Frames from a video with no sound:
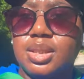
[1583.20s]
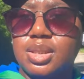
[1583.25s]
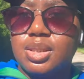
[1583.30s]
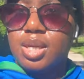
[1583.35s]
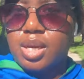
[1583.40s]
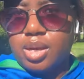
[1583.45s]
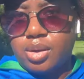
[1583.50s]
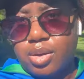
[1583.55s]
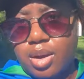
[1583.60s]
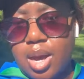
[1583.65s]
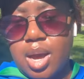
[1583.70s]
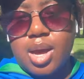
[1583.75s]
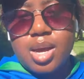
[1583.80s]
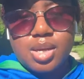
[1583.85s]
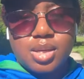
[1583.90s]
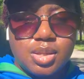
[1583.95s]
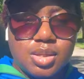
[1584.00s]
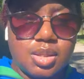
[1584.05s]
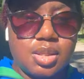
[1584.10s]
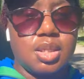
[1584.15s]
hey you
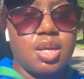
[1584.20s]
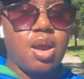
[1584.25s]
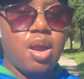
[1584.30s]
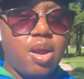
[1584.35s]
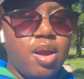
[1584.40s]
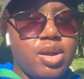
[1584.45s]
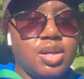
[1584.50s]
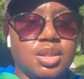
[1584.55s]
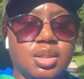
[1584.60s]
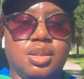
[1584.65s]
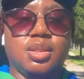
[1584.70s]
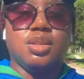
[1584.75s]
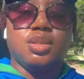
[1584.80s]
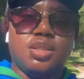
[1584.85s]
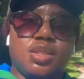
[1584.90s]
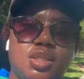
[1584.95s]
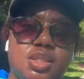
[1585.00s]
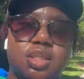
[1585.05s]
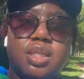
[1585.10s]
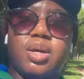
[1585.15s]
guys
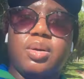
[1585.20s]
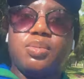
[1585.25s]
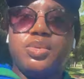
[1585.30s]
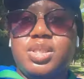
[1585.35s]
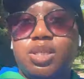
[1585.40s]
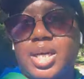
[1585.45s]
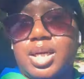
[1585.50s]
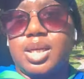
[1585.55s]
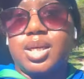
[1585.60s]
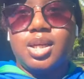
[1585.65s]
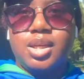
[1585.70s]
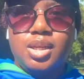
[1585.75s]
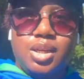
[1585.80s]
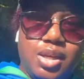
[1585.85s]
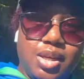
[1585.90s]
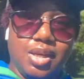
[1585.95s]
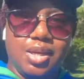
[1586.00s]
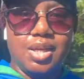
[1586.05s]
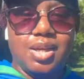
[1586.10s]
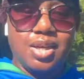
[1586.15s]
so i'm checking
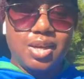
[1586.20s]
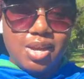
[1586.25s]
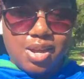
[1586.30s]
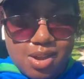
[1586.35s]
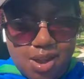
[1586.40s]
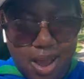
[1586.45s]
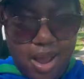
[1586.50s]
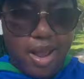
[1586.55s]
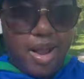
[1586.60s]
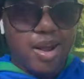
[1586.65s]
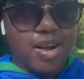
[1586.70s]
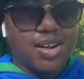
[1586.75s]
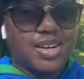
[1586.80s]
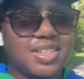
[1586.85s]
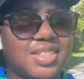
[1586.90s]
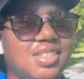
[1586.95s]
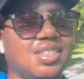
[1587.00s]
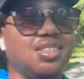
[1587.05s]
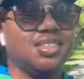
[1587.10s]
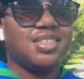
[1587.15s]
in
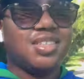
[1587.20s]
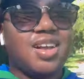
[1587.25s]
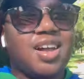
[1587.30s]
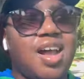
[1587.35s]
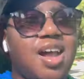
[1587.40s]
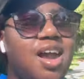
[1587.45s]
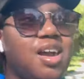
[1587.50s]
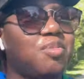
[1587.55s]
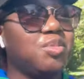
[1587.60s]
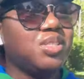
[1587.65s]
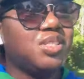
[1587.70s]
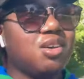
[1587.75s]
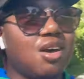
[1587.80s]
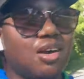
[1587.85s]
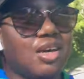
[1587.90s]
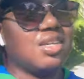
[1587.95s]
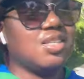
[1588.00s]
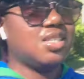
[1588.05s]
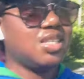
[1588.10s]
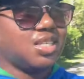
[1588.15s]
i've been
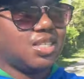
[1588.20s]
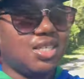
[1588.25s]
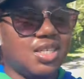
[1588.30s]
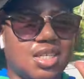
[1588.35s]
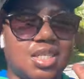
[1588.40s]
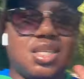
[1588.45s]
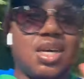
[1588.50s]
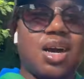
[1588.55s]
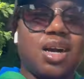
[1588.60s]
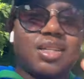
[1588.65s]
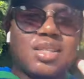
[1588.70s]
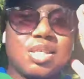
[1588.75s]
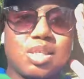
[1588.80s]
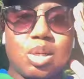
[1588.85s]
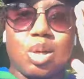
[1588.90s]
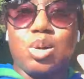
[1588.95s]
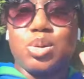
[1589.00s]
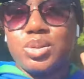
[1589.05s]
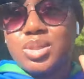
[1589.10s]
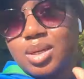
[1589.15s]
talking to tiktok this
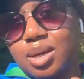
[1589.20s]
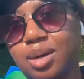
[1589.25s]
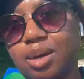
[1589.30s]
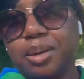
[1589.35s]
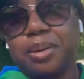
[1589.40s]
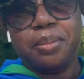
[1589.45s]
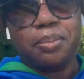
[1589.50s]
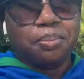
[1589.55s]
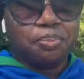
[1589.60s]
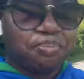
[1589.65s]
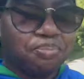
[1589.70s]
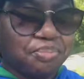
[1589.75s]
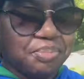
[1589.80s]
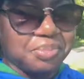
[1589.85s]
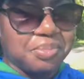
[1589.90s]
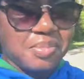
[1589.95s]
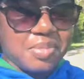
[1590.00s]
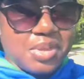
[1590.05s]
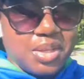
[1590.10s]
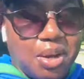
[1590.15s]
whole time
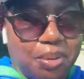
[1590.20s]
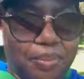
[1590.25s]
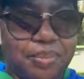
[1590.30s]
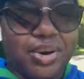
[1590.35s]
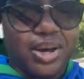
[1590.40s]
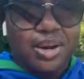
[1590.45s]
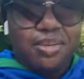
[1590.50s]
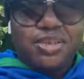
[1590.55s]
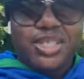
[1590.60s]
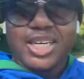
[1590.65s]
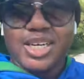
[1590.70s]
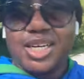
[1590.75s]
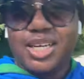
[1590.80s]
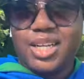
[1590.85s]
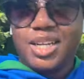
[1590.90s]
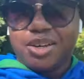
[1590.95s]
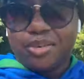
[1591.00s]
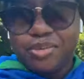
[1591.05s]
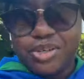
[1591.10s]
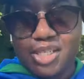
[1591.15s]
but i'm checking
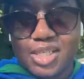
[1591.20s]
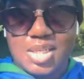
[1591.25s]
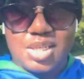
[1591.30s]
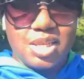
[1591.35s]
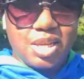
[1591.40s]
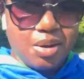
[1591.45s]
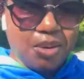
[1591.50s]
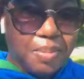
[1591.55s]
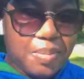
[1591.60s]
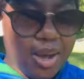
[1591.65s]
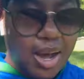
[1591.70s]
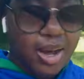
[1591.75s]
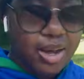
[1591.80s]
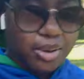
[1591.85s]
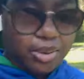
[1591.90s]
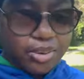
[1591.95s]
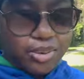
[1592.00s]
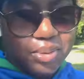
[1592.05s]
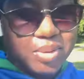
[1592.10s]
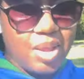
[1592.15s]
in we just hit a
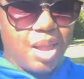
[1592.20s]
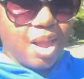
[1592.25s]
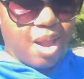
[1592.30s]
mile